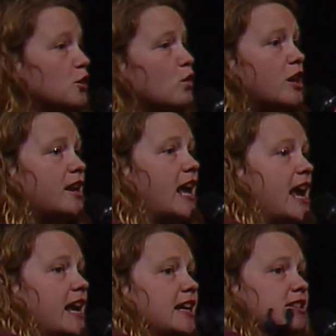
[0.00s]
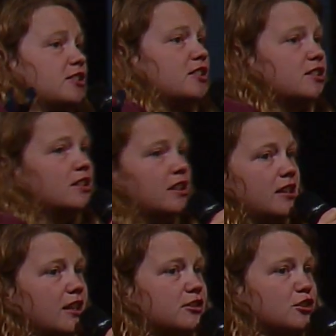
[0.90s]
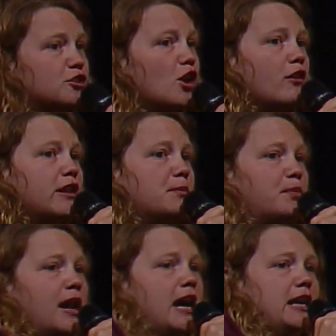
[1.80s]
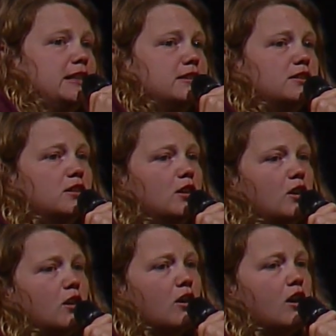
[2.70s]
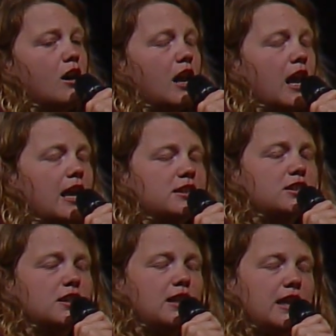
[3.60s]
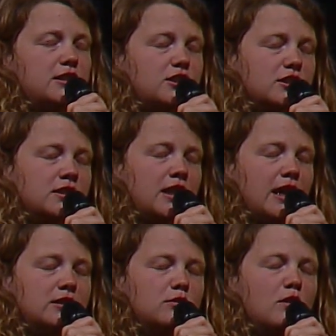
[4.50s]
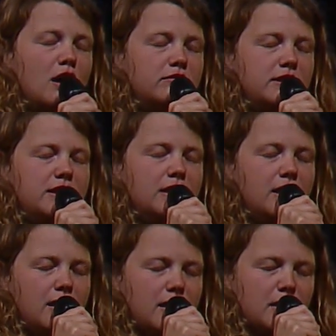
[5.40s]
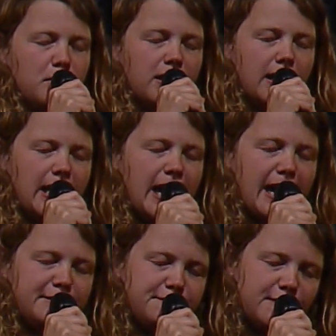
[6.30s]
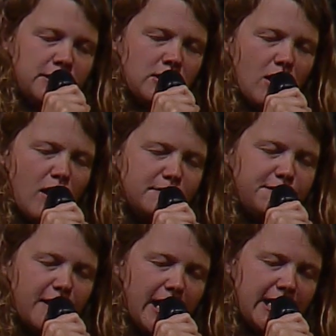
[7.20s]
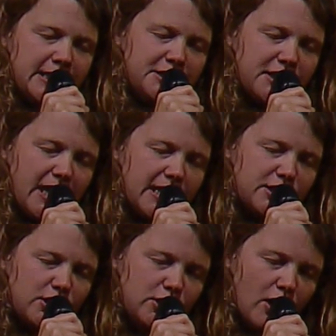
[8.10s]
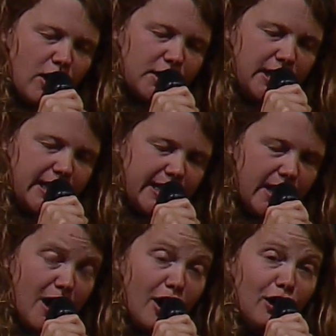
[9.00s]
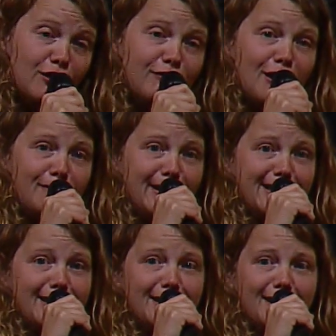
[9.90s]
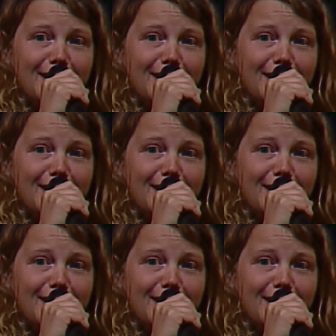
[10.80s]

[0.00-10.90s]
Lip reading: is all that there is a sorry plight. All isolation and worry. But the life in your veins, it is godly, heroic.